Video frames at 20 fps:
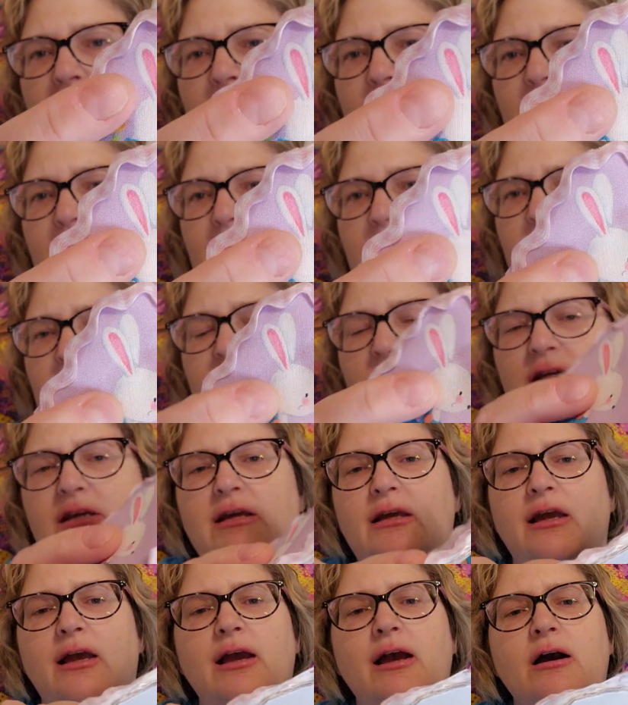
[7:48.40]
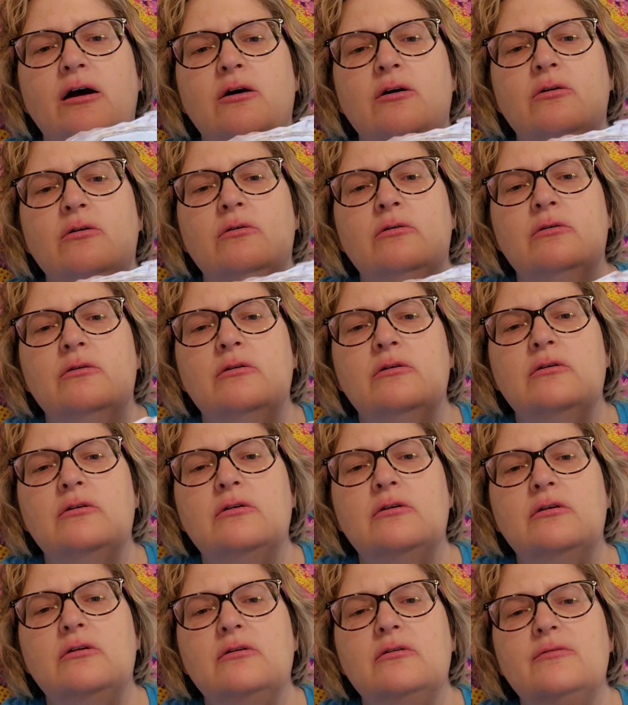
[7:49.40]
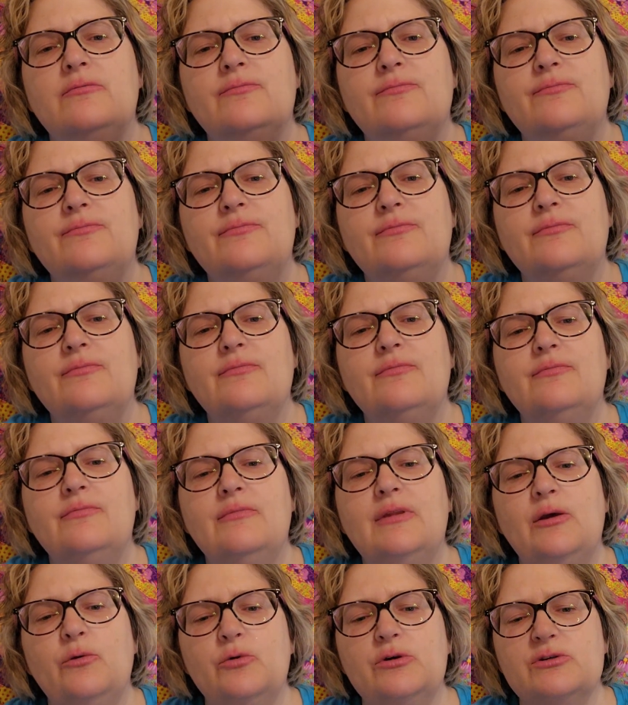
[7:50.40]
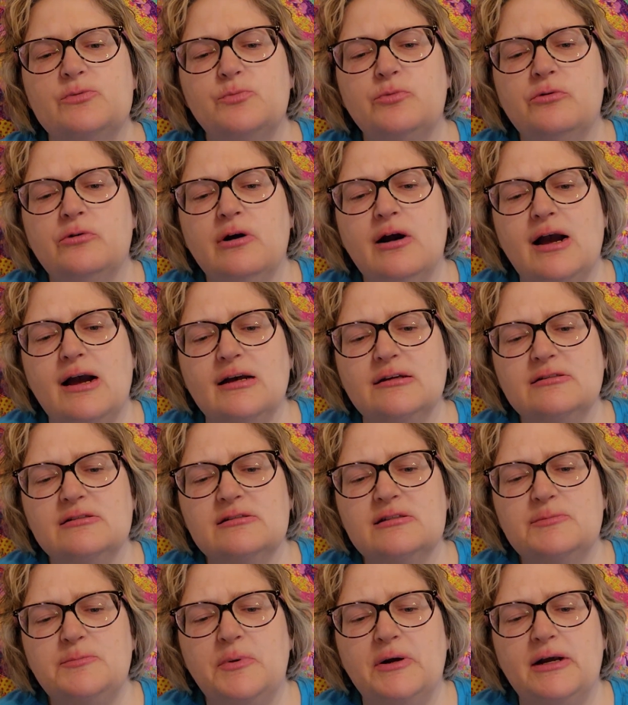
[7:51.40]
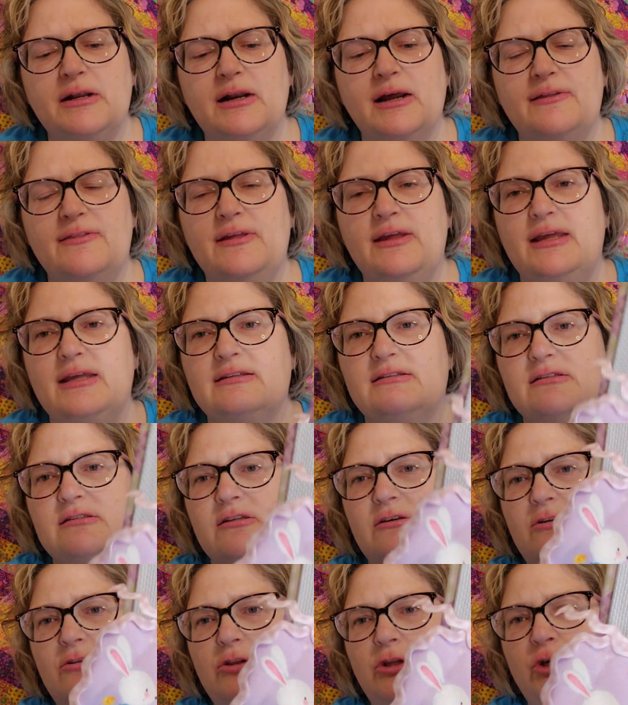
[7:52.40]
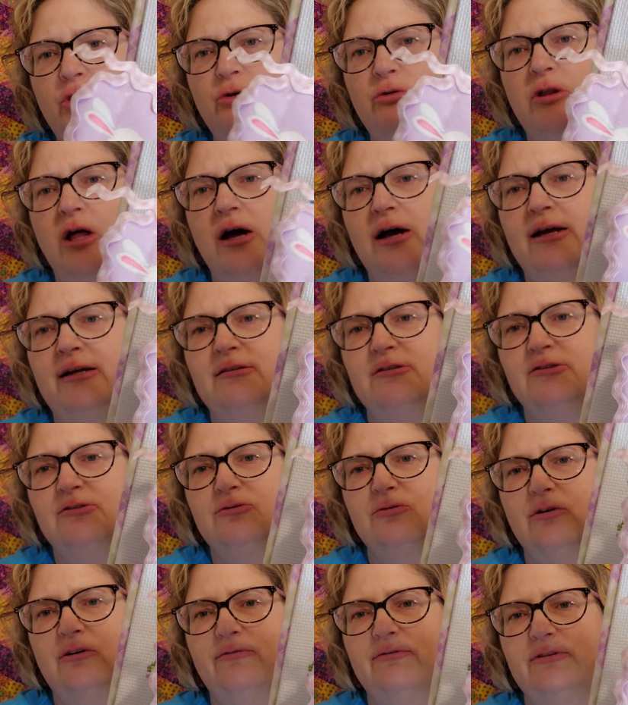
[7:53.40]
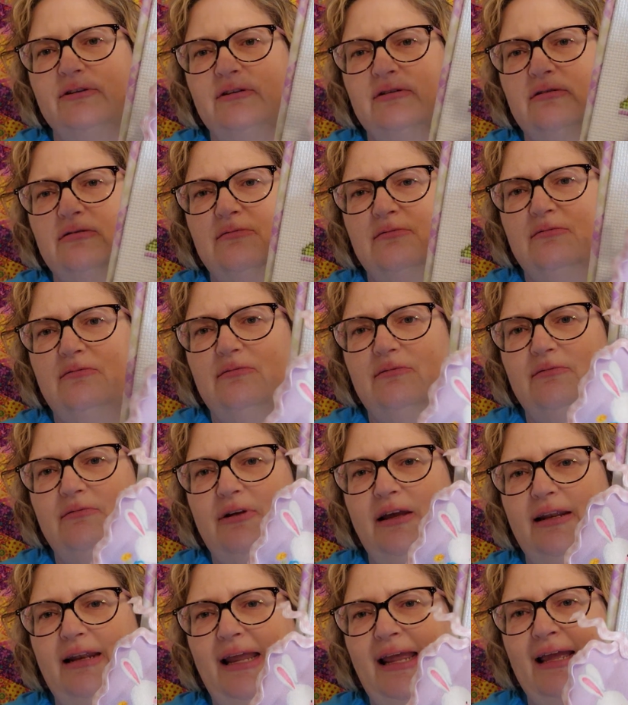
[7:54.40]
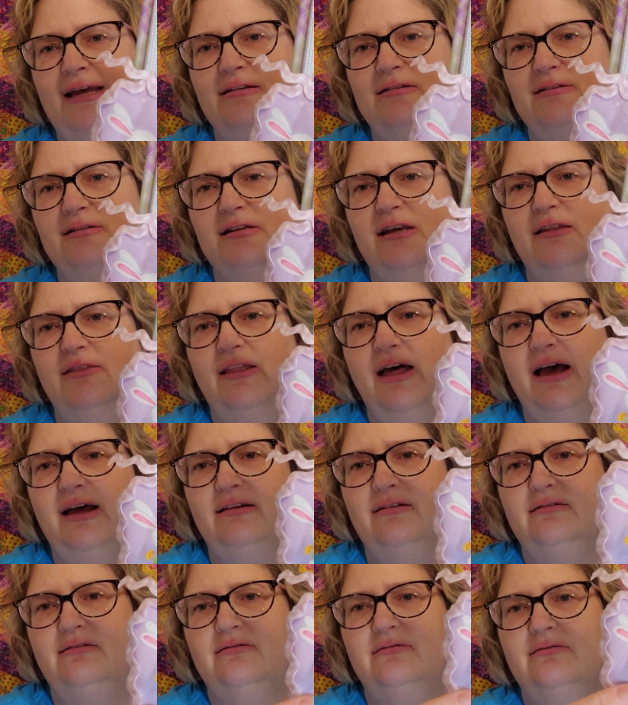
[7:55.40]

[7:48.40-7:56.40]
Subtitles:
I'm now seeing how it was pressed, but I think it's the glue line sort of is enhancing that